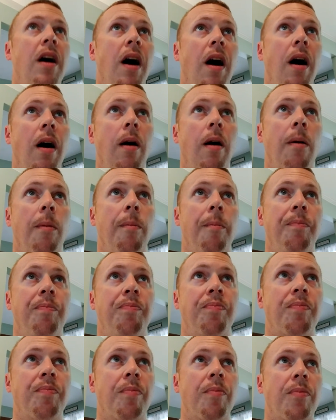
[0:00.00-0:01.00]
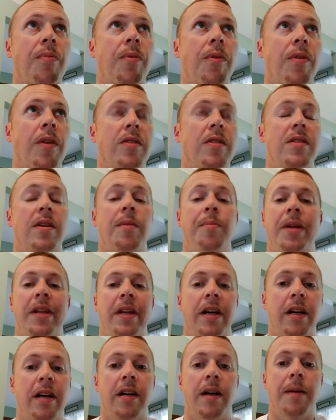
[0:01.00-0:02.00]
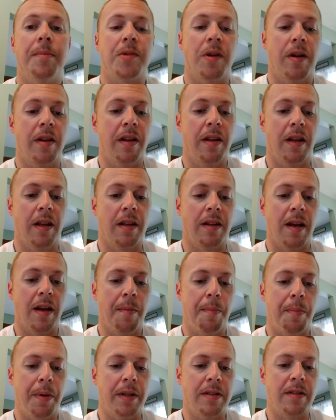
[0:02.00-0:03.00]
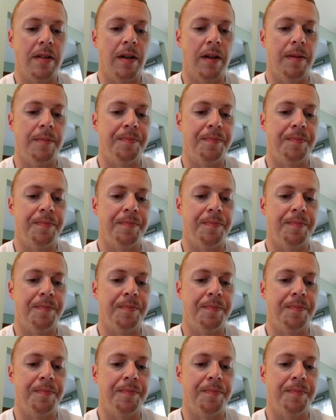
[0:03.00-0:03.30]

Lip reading: Doesn't give me the hiccups or anything like that, but